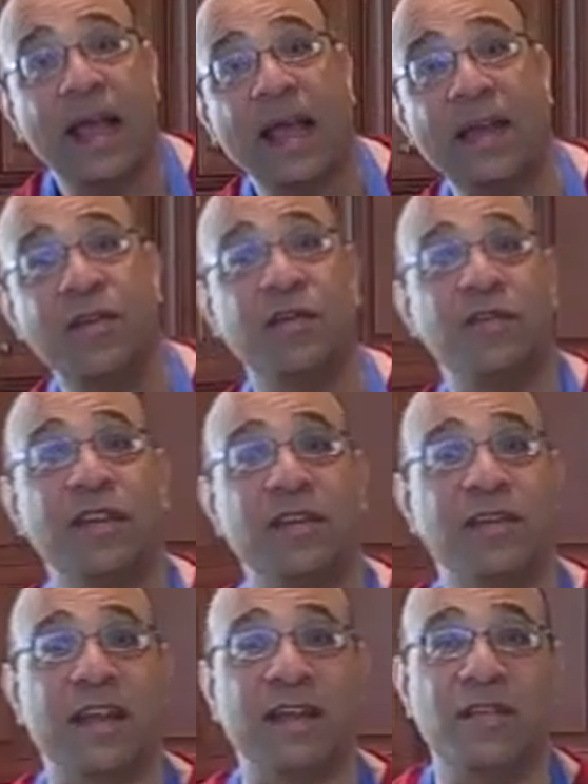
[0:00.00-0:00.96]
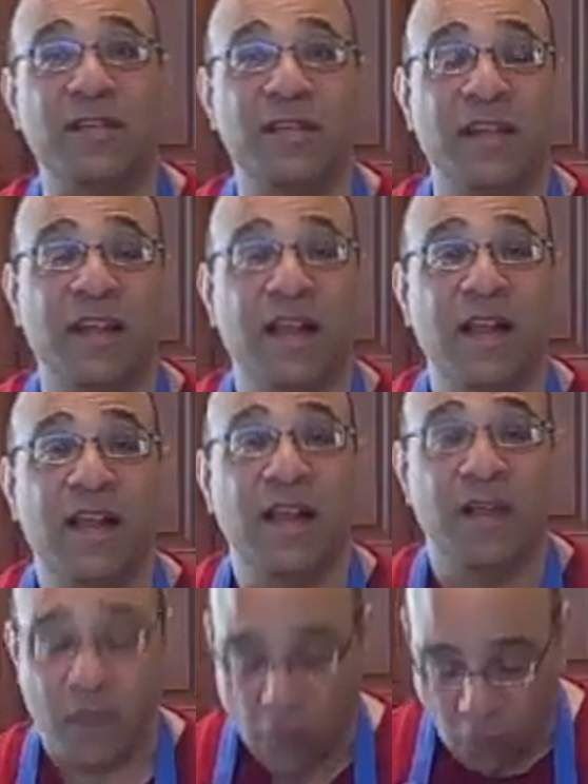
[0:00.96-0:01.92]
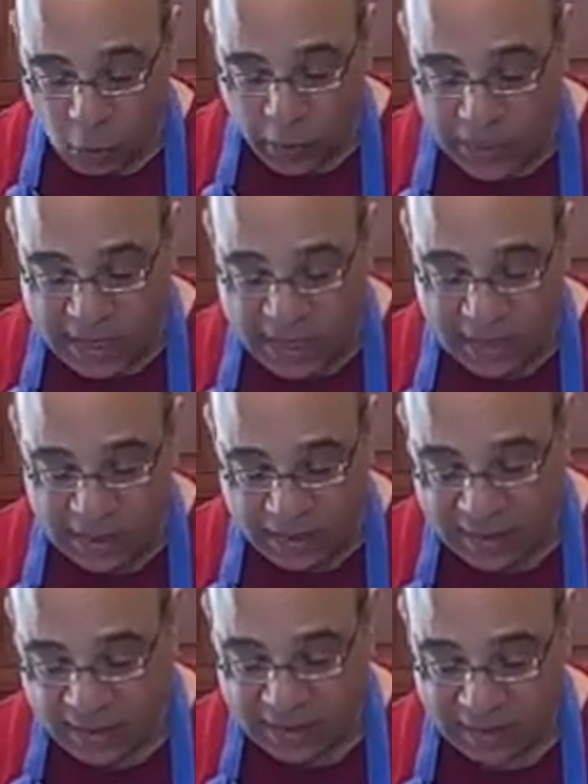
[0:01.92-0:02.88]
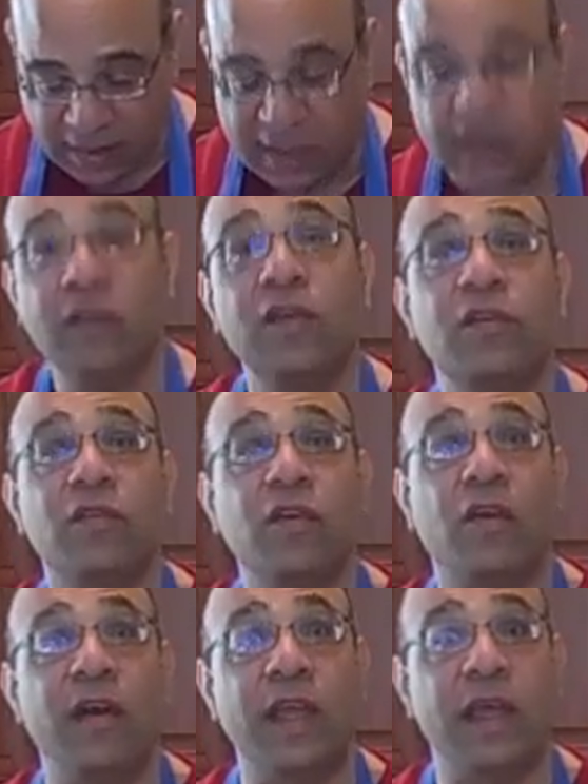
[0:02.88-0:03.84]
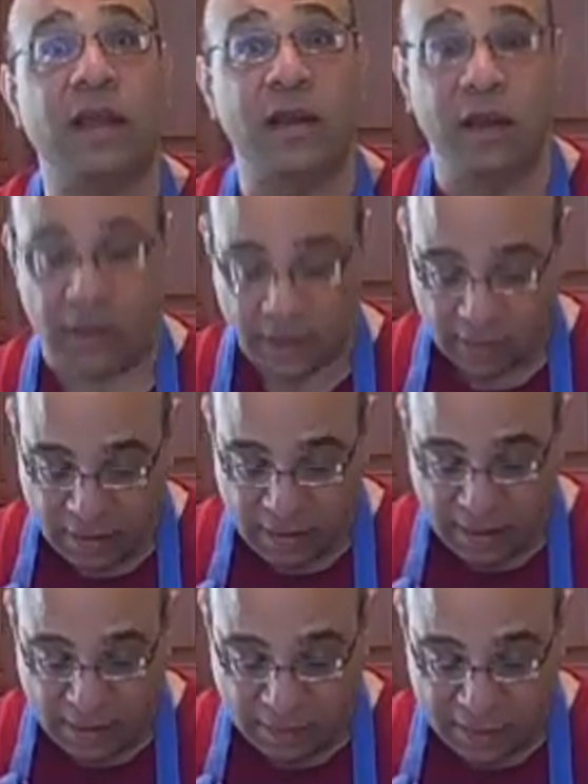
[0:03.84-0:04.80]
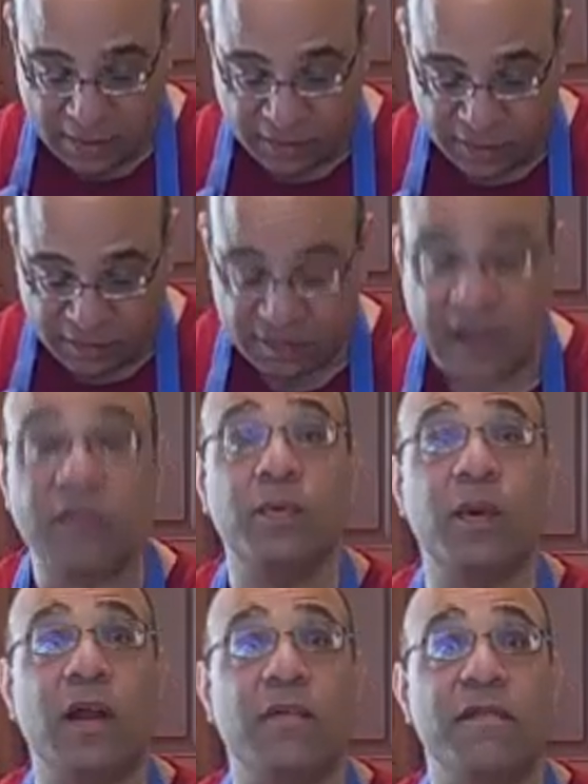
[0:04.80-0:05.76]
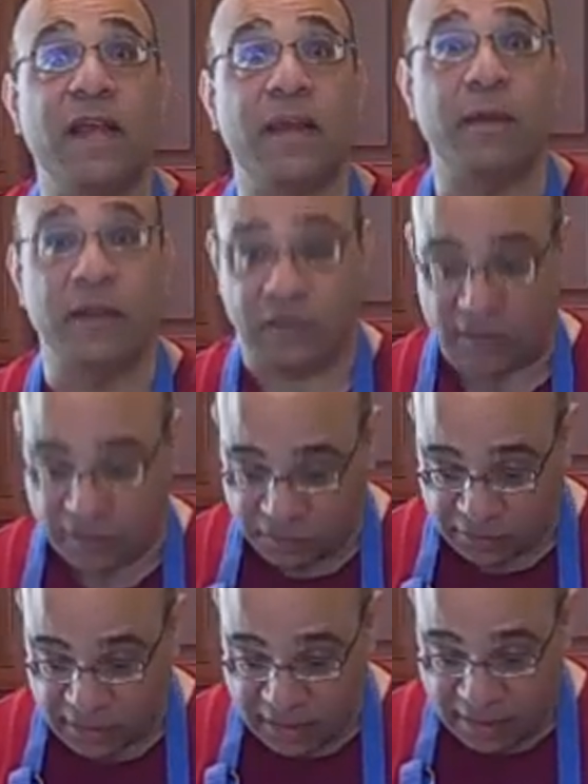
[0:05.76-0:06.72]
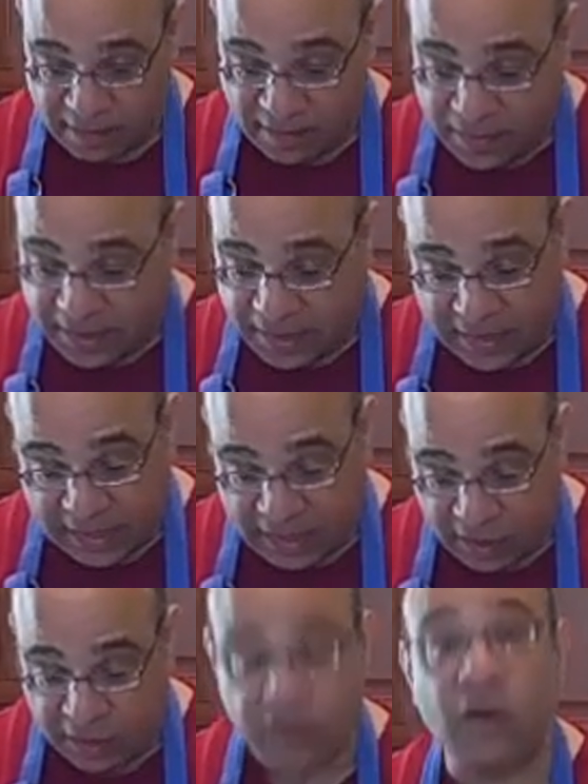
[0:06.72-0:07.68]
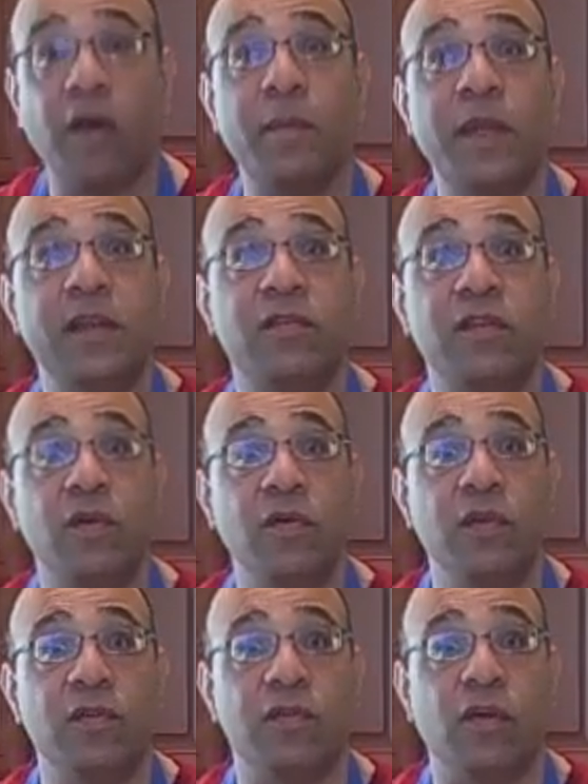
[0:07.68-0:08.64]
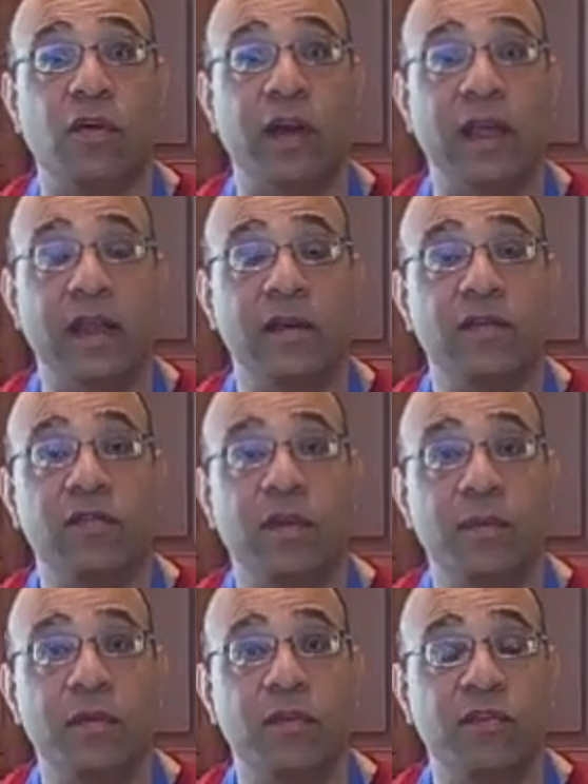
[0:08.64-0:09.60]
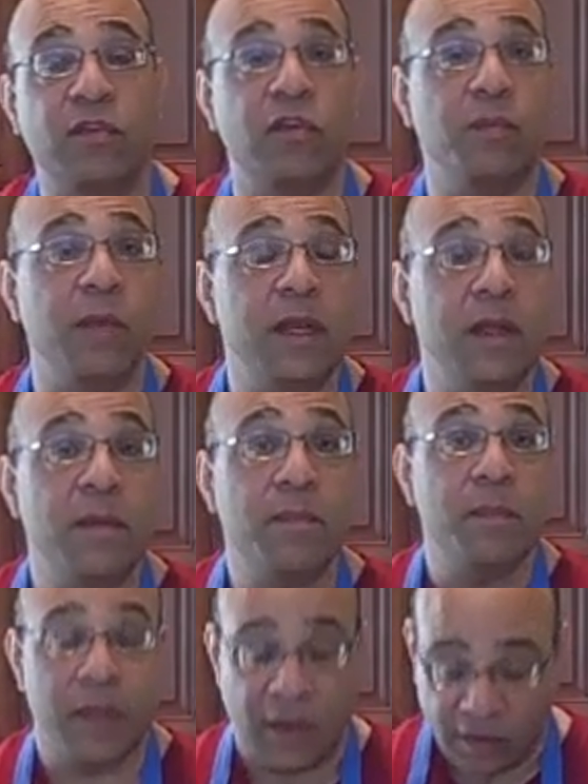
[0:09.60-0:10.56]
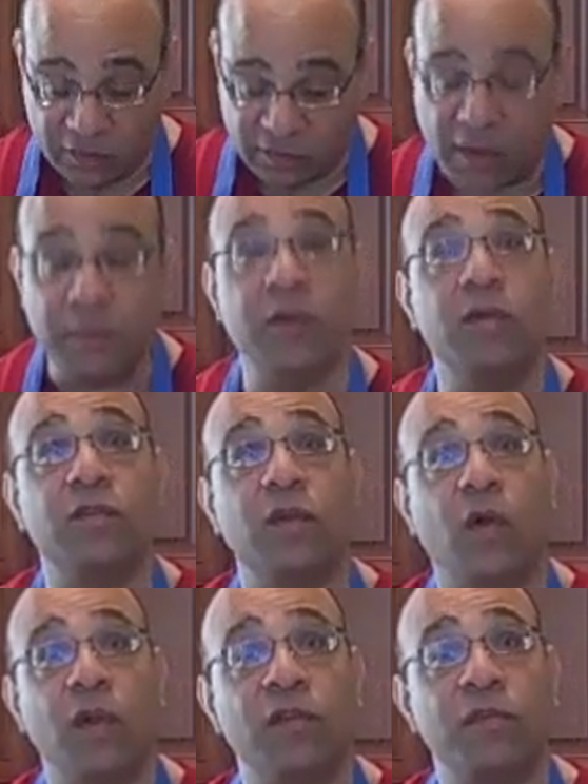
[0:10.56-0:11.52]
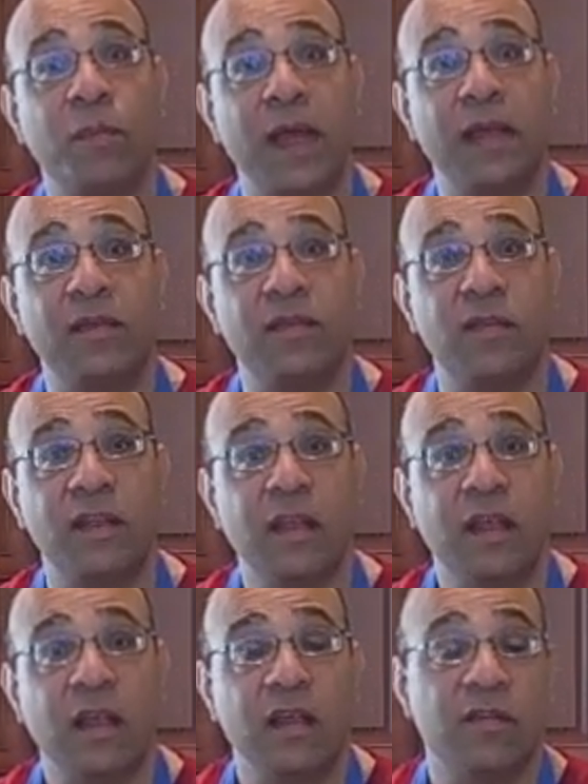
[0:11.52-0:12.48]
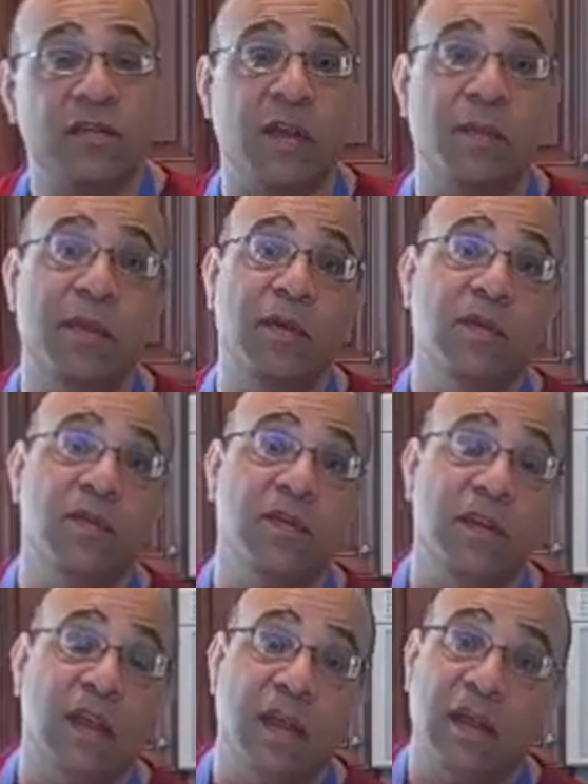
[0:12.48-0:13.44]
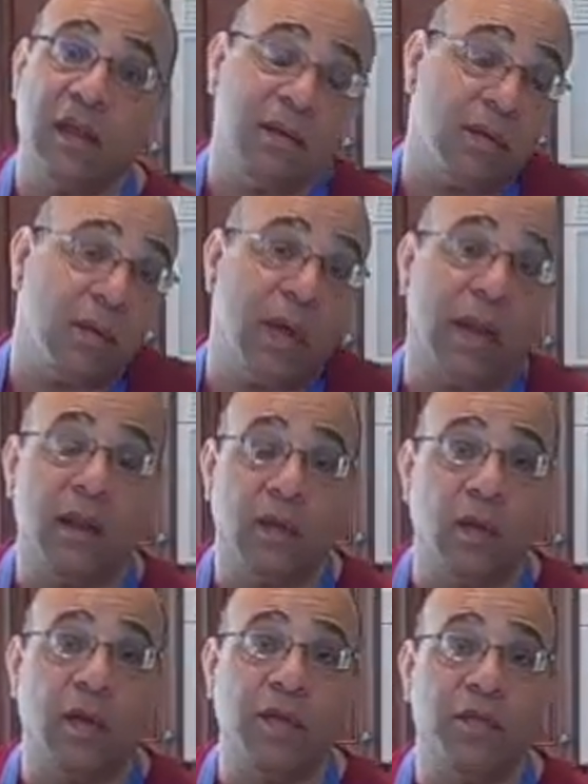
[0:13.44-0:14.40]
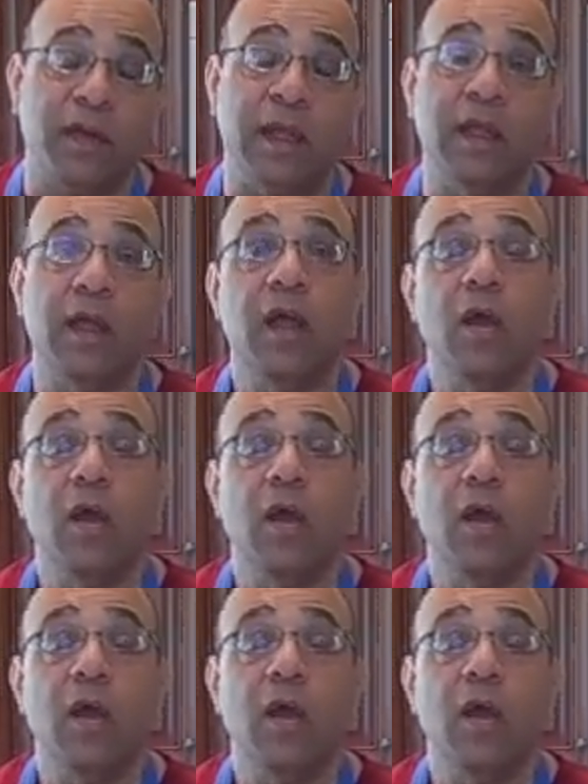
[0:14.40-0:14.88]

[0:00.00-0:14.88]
add your seasonings. We like to use coriander because that's what our families used. Other Armenians don't use coriander. Some use cumin, some use allspice, some use, well, all three.